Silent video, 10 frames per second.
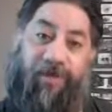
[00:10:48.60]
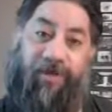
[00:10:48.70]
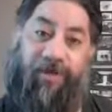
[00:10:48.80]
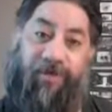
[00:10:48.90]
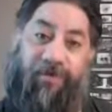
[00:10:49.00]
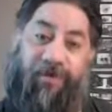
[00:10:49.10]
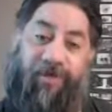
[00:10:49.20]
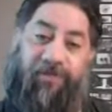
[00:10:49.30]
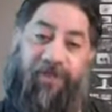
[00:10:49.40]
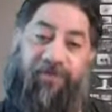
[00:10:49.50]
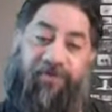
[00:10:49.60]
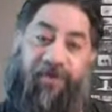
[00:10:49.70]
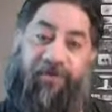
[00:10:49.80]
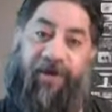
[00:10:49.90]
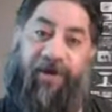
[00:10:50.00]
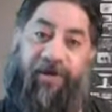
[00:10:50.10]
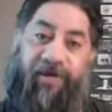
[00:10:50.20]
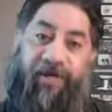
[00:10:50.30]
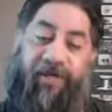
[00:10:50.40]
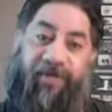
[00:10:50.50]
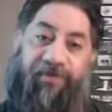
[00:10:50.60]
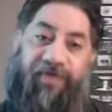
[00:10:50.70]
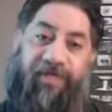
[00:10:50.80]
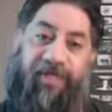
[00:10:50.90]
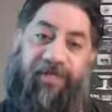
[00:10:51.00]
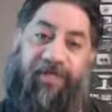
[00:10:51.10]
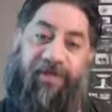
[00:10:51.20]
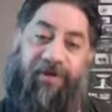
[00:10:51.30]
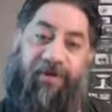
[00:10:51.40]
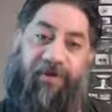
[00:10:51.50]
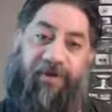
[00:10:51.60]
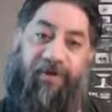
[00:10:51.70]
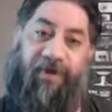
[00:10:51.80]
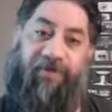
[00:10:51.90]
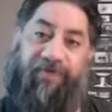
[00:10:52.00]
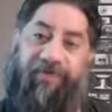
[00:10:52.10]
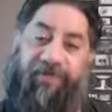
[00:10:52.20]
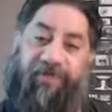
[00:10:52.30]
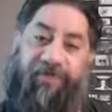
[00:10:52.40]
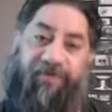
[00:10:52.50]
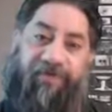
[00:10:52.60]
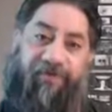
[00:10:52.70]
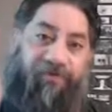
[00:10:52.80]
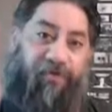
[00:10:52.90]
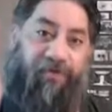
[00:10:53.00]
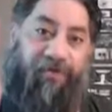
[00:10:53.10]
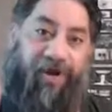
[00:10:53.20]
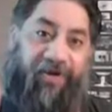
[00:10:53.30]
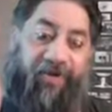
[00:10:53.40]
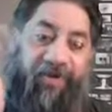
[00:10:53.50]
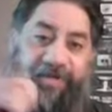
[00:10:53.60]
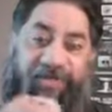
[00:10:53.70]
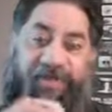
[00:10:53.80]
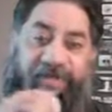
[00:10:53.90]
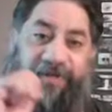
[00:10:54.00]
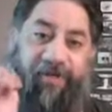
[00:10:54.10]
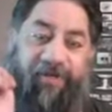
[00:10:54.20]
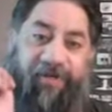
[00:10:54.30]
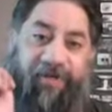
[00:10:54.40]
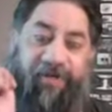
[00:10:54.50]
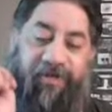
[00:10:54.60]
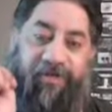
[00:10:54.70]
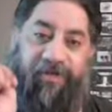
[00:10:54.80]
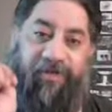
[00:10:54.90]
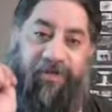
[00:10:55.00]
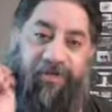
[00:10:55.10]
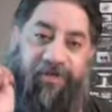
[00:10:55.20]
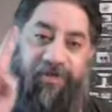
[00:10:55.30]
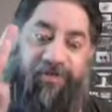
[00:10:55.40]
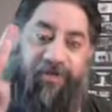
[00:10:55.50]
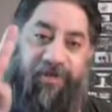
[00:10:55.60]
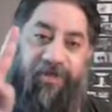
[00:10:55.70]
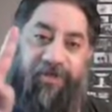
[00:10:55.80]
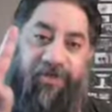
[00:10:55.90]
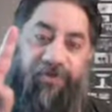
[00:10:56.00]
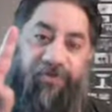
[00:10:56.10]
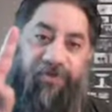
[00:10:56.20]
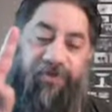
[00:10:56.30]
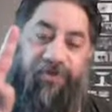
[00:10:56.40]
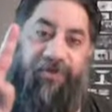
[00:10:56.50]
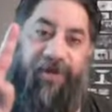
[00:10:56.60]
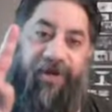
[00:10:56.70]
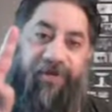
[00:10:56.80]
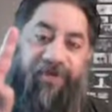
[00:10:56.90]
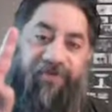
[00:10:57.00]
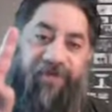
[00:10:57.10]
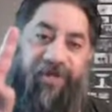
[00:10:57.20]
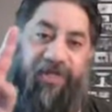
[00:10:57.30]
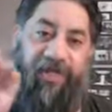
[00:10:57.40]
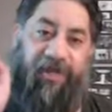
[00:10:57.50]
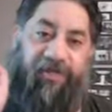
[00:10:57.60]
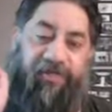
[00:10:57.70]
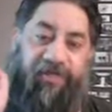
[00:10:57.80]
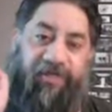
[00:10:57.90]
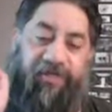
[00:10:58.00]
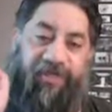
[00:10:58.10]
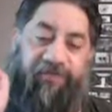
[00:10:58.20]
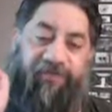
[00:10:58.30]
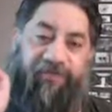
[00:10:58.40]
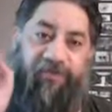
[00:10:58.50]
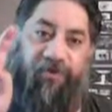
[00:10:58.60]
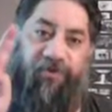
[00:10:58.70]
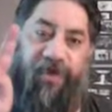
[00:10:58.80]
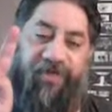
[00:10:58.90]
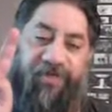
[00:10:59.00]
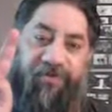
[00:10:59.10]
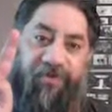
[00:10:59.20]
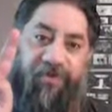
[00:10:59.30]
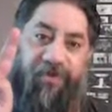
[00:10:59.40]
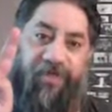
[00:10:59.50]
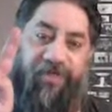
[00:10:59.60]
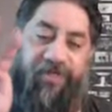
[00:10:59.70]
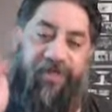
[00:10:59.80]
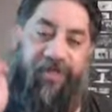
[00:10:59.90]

Noah and his wife is 1 pair, and then the 3 sons and their wives, so 4 pairs. So two pairs of uncleans, 4 pairs of humans,